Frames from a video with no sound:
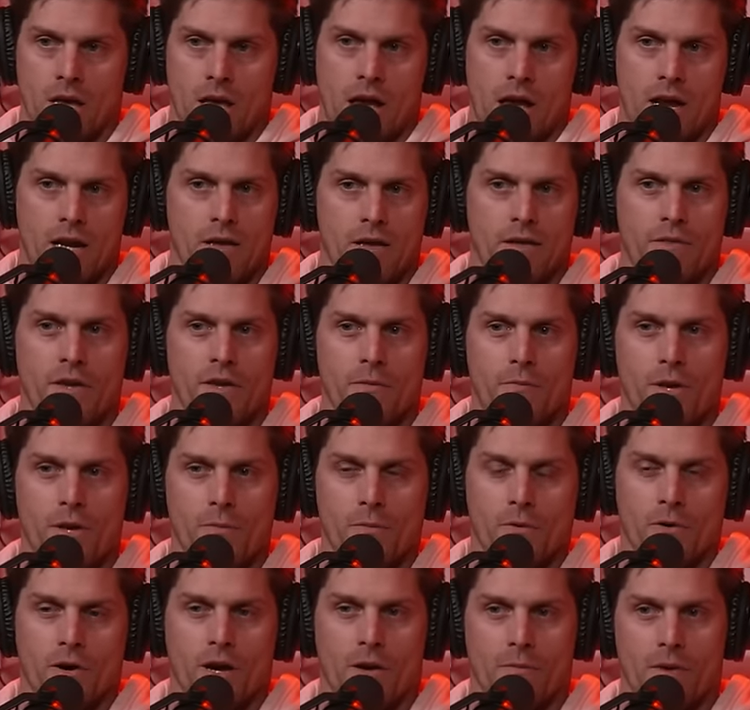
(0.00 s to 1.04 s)
and I think
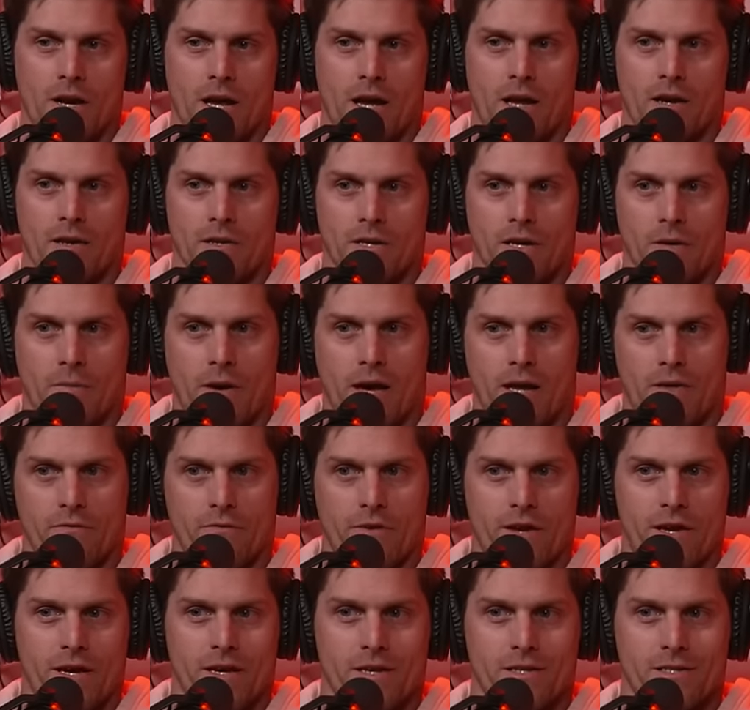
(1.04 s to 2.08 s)
people coming out come out of
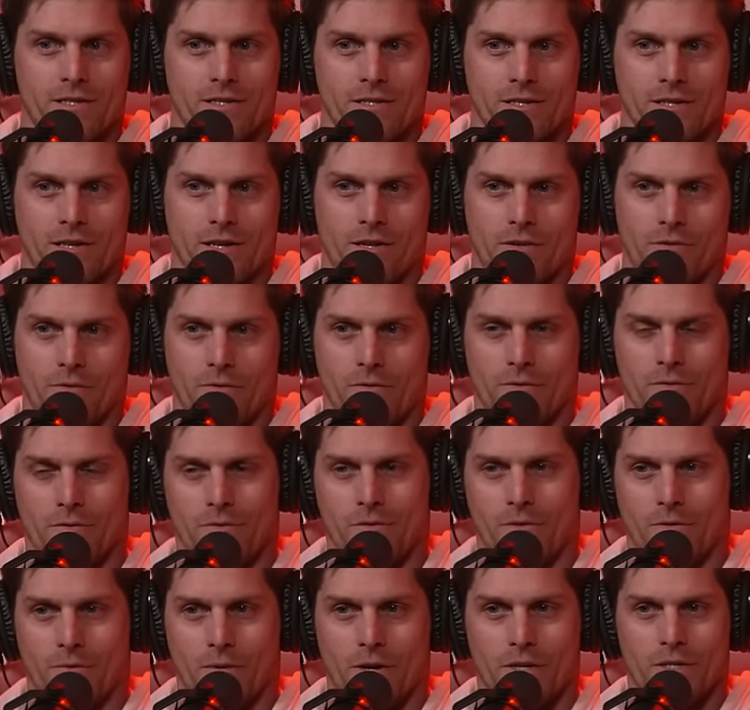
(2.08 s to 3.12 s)
Vegas and the
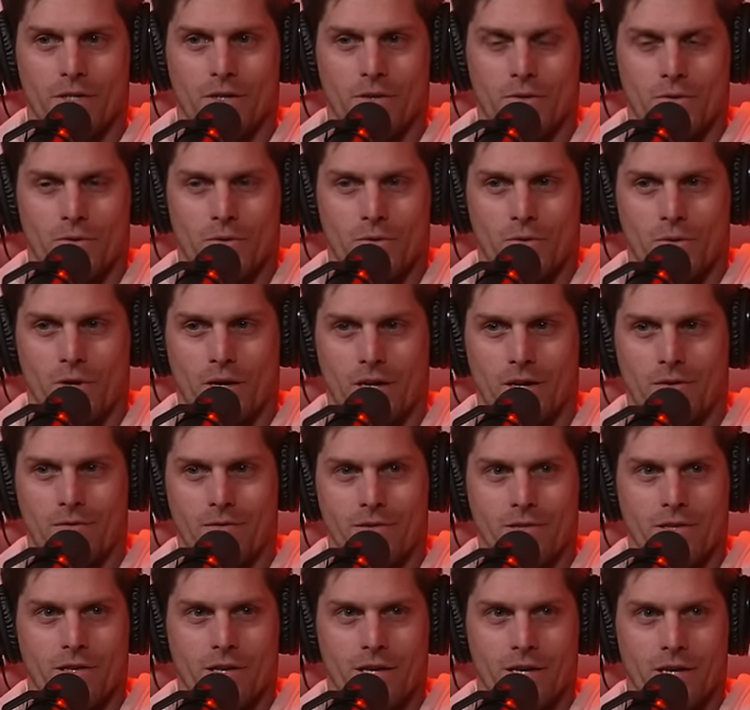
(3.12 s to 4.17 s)
the West Coast swing
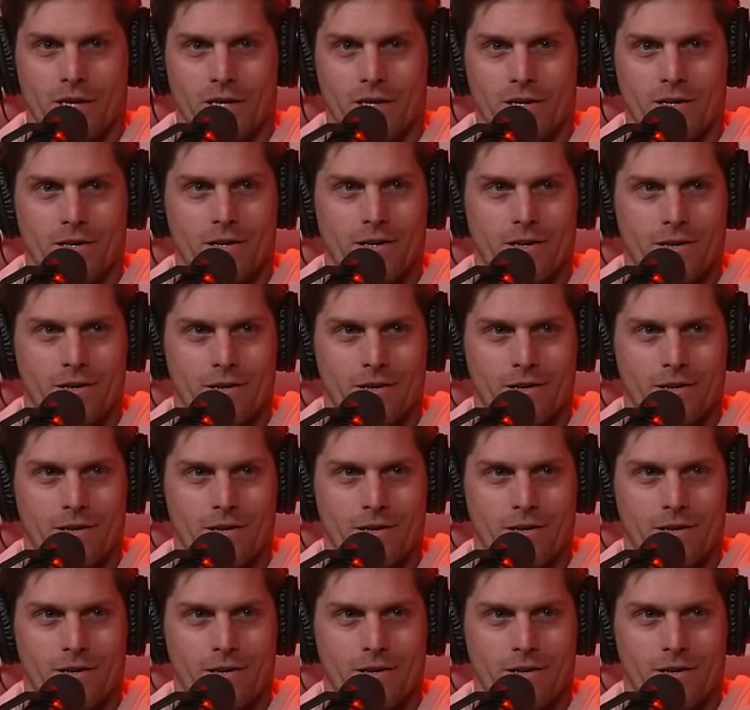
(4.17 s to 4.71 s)
with like a